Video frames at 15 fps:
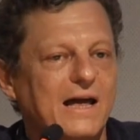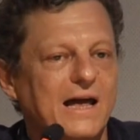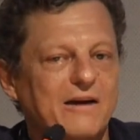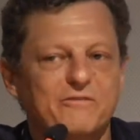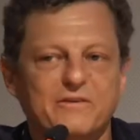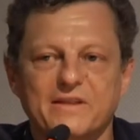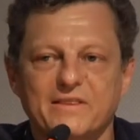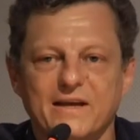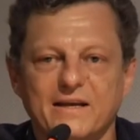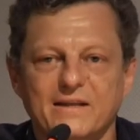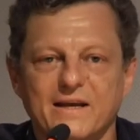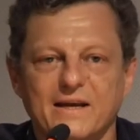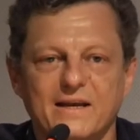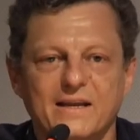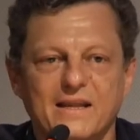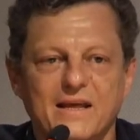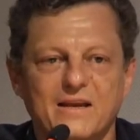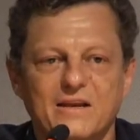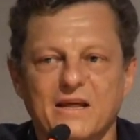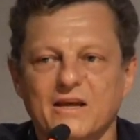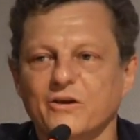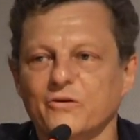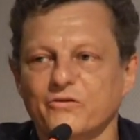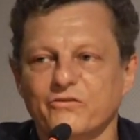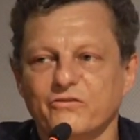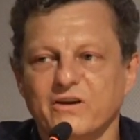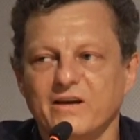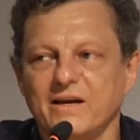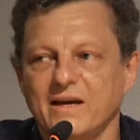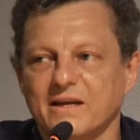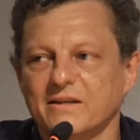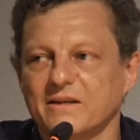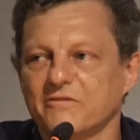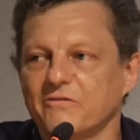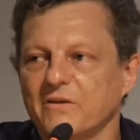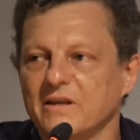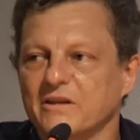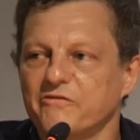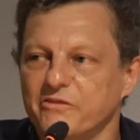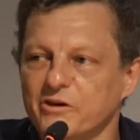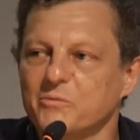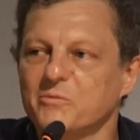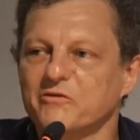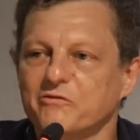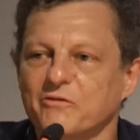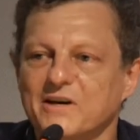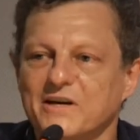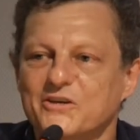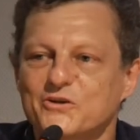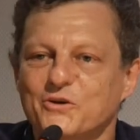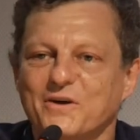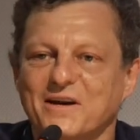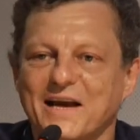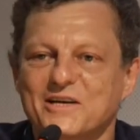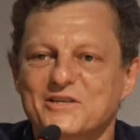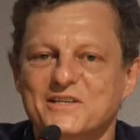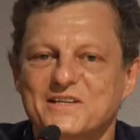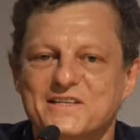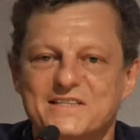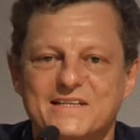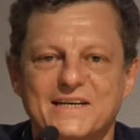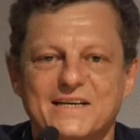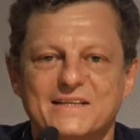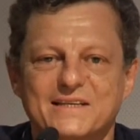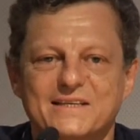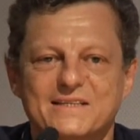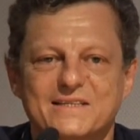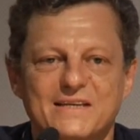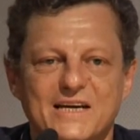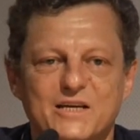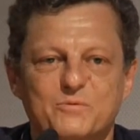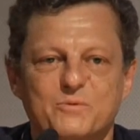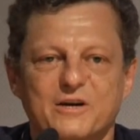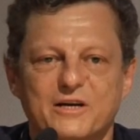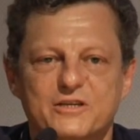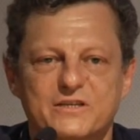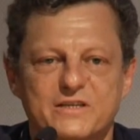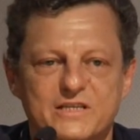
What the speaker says: Everything that you'll see in the film of Grease, you can actually see in this stage production.